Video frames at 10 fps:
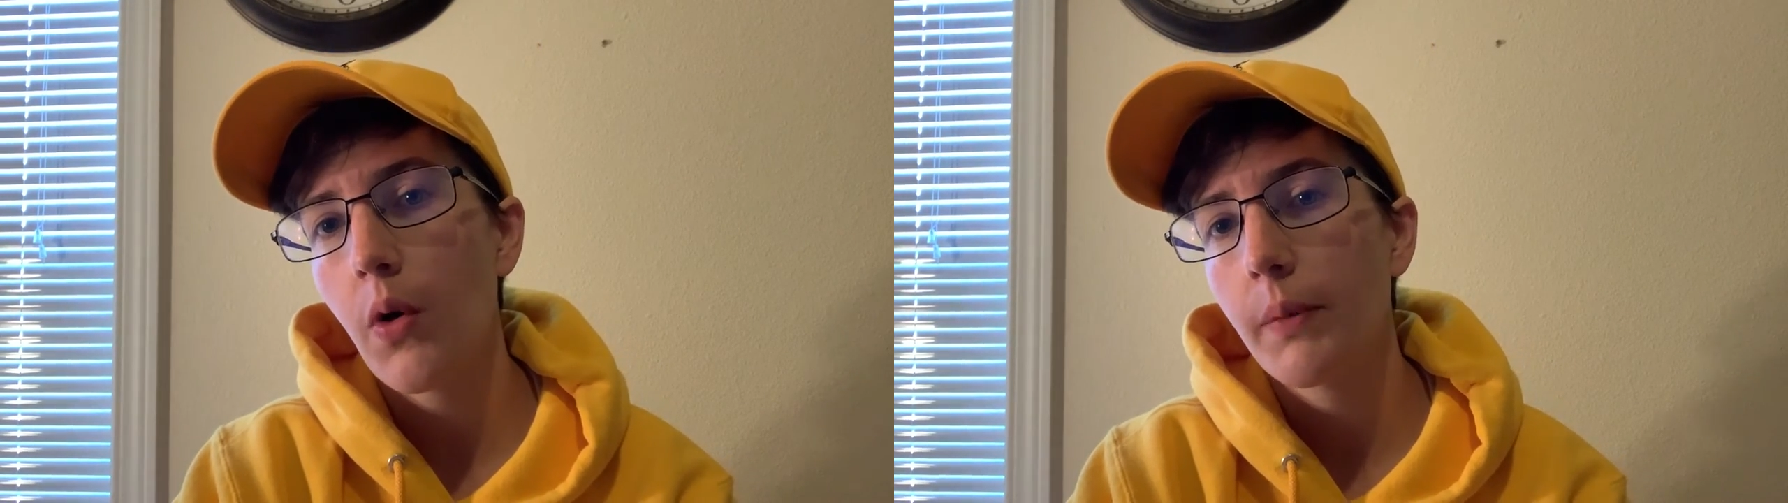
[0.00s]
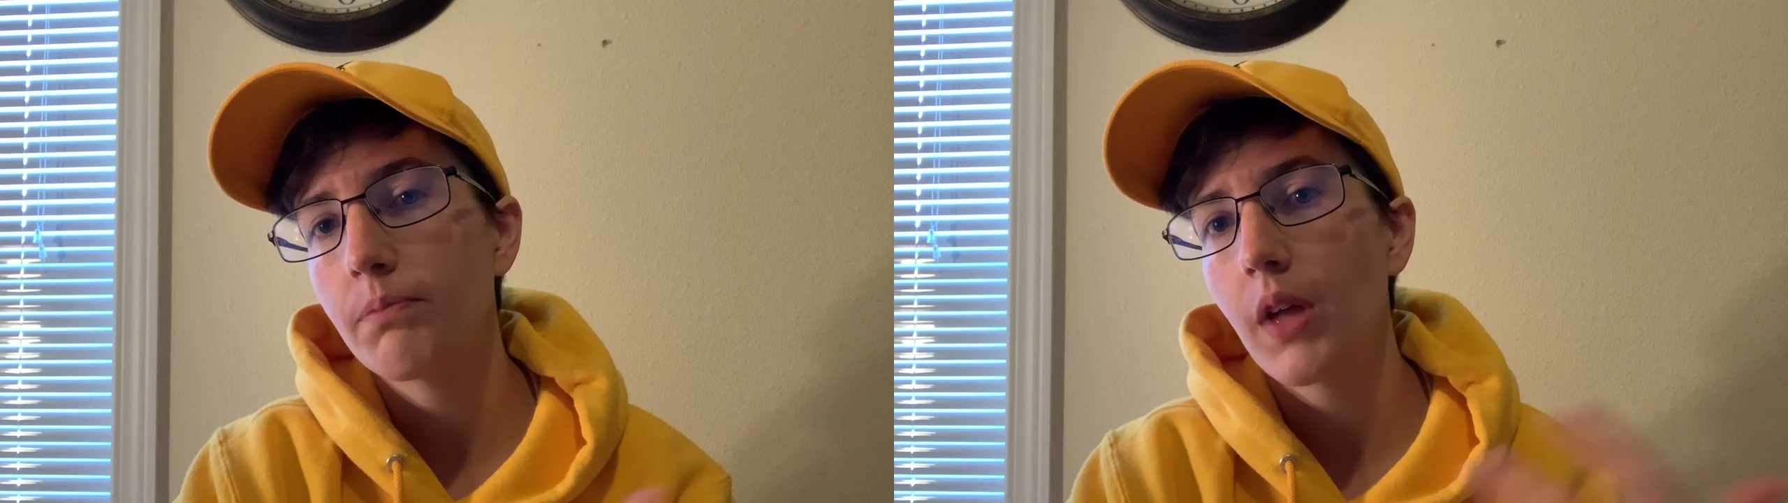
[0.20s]

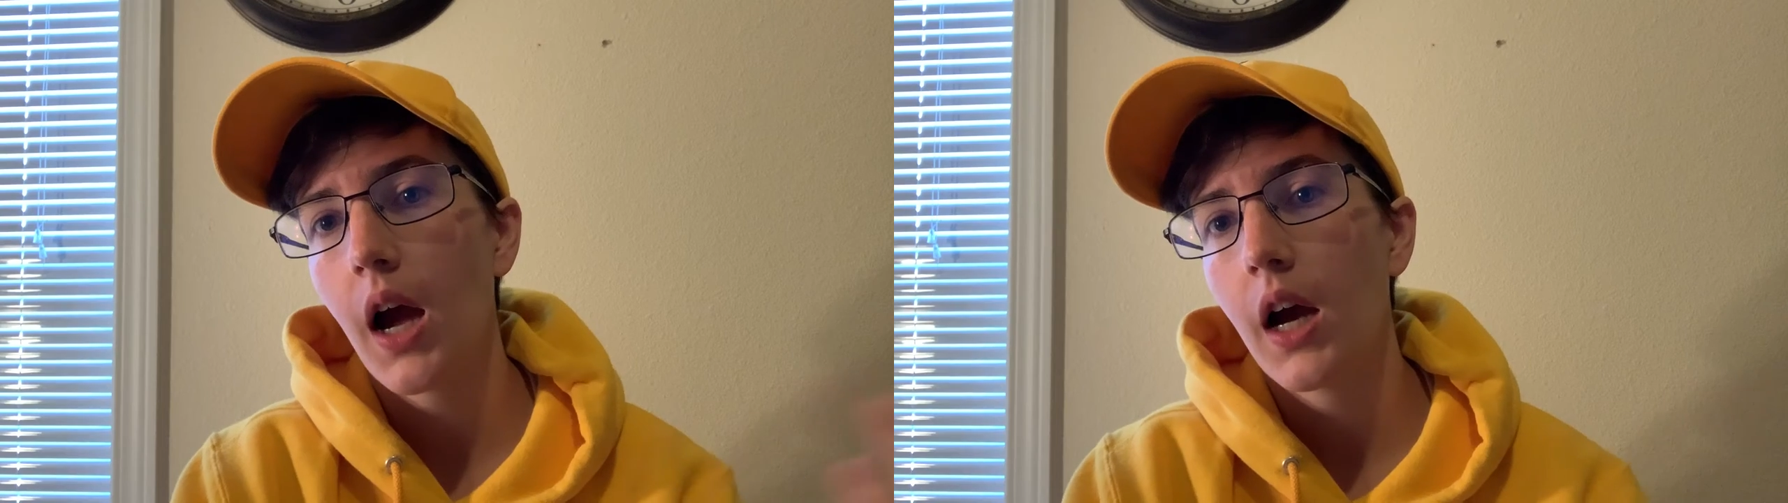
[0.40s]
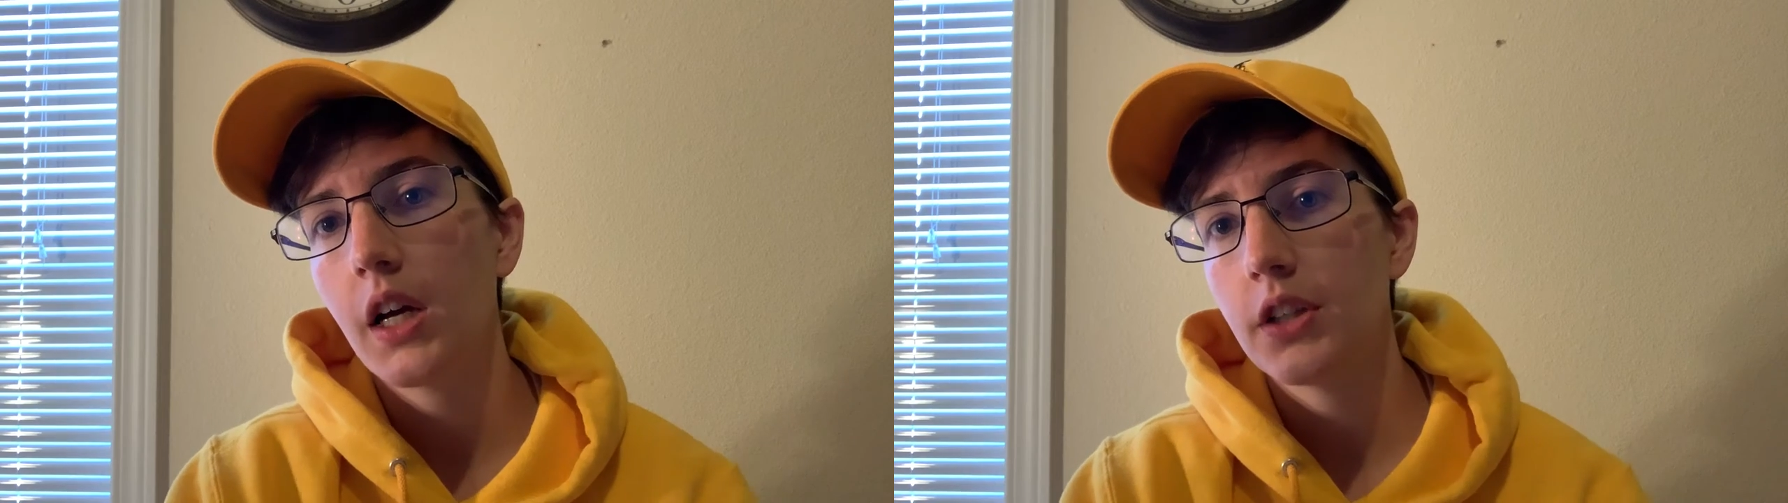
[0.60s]
I'm
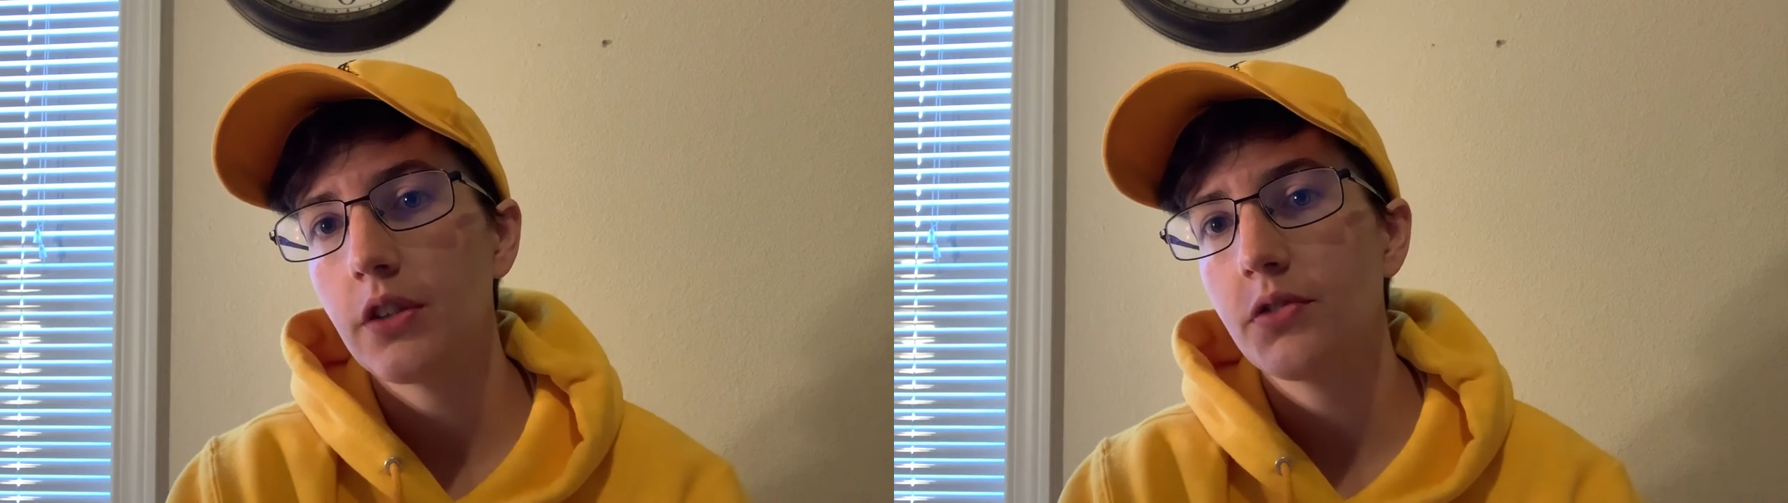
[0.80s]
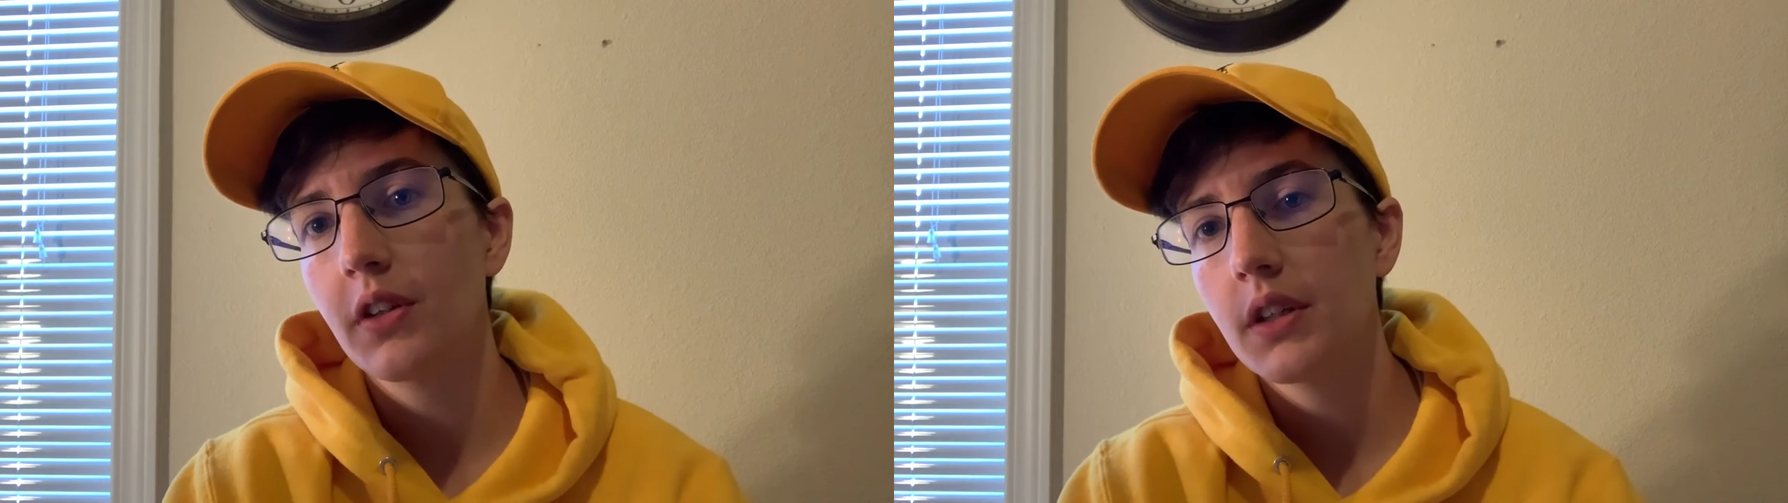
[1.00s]
not an
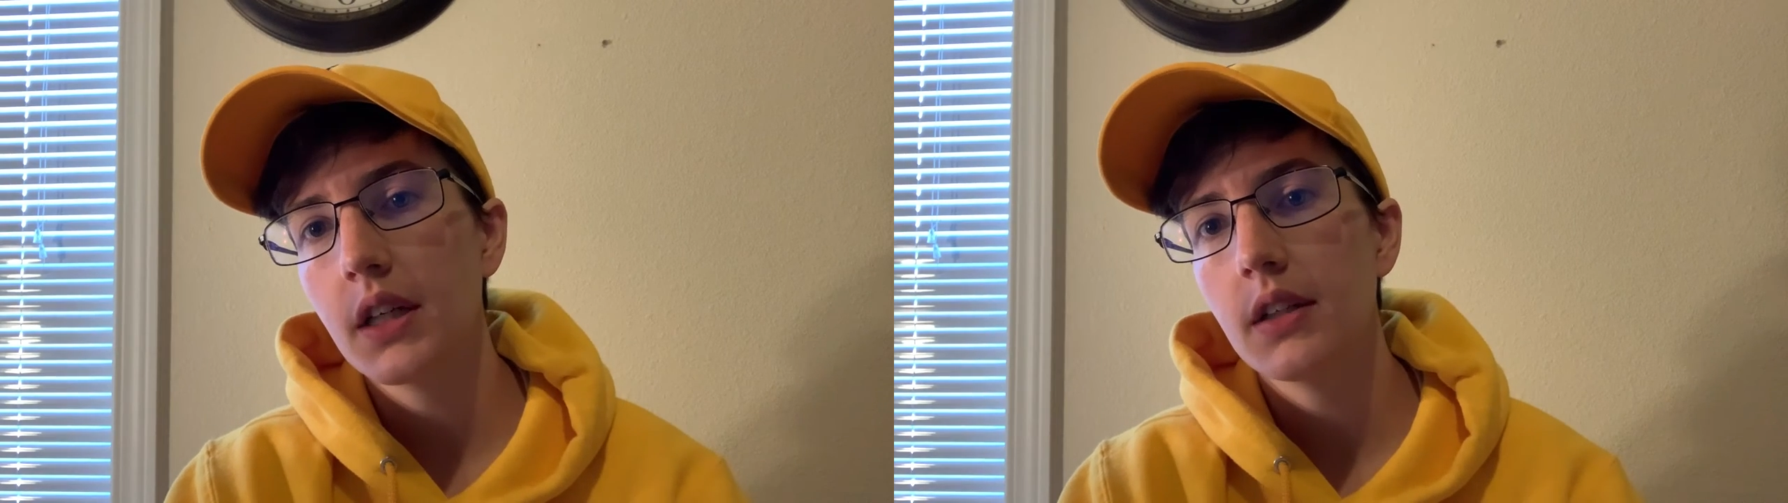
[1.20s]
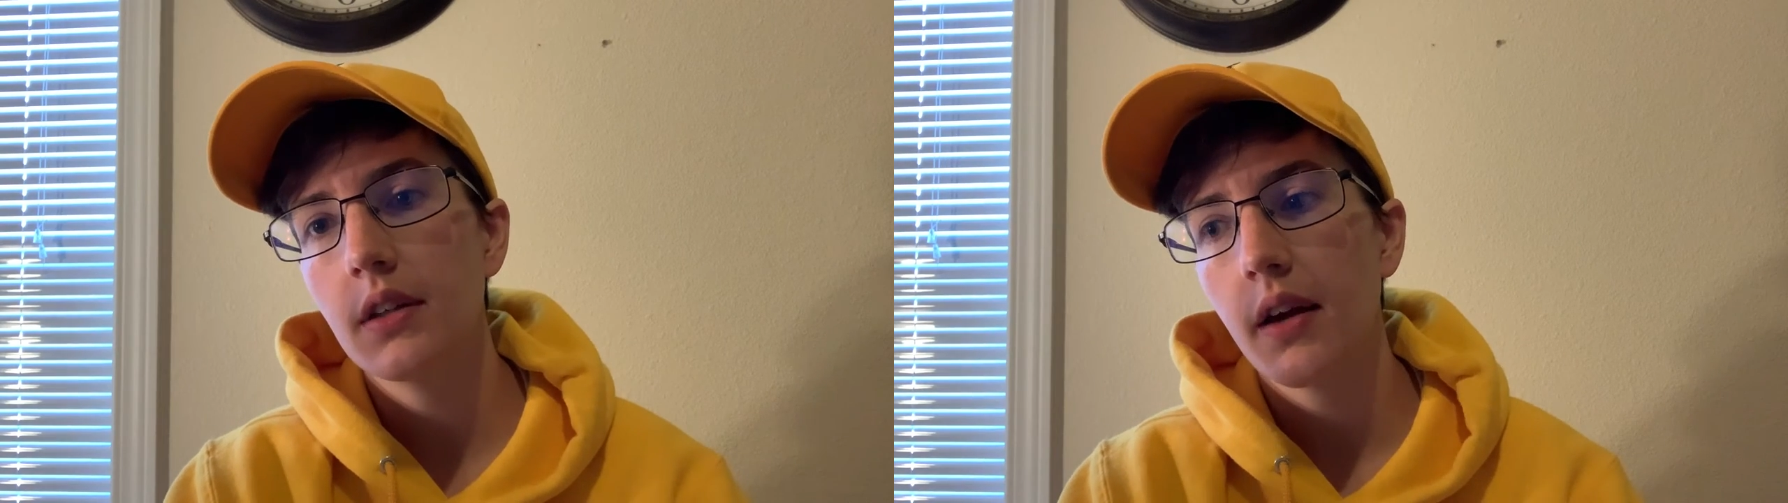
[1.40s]

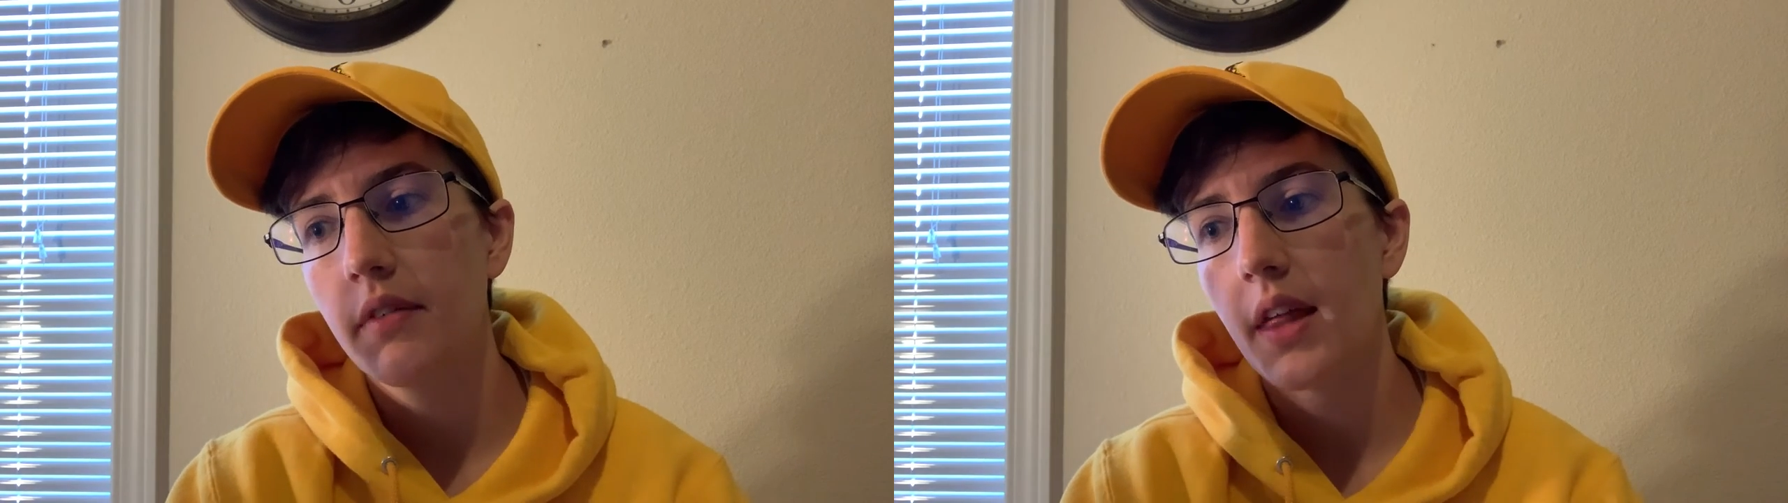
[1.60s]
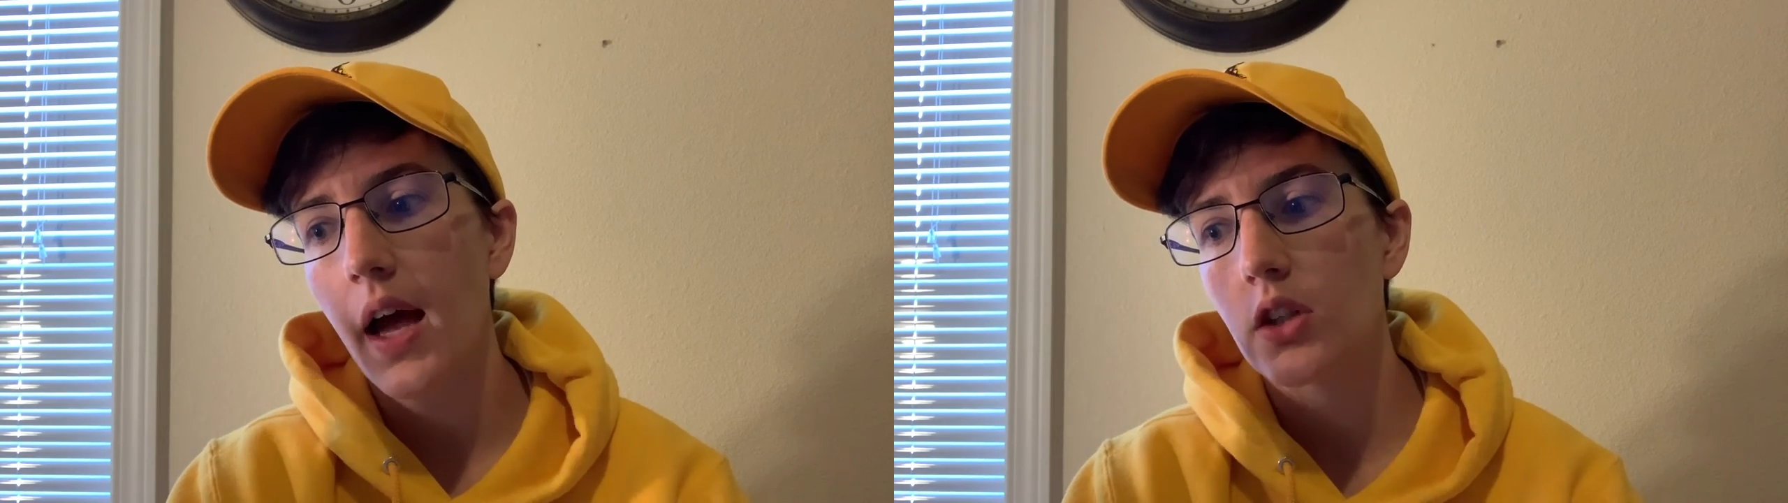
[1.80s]
affiliate
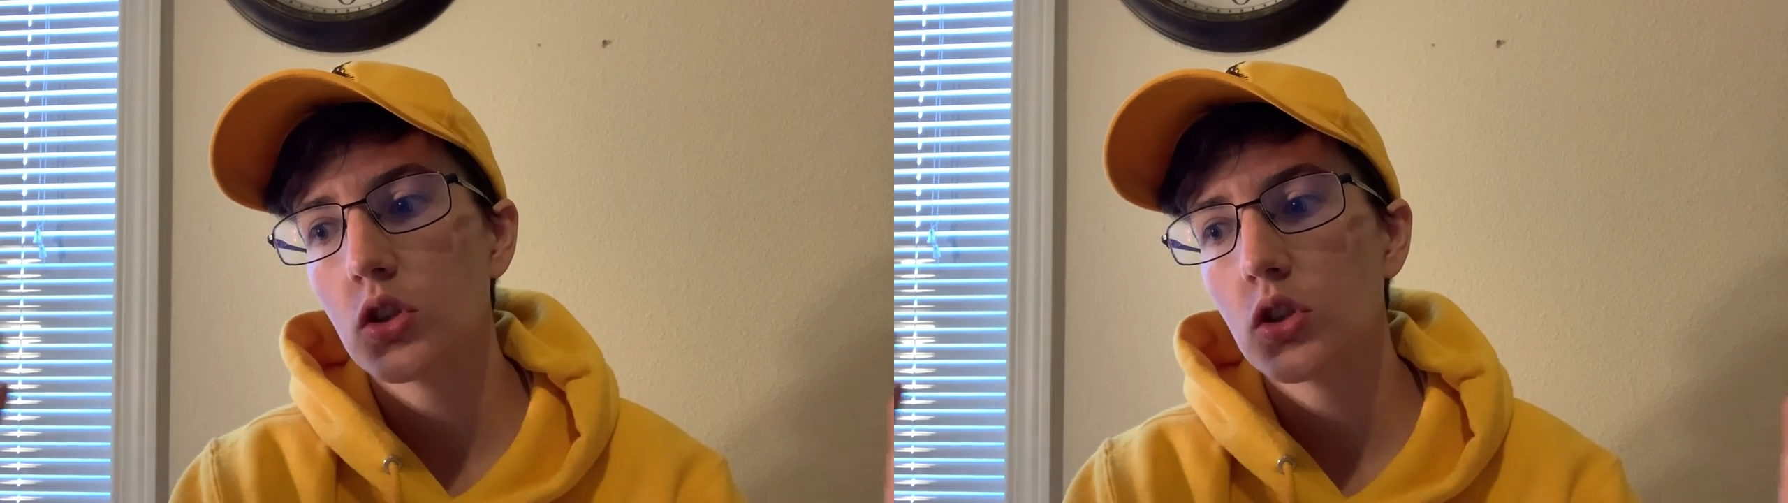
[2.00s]
of that,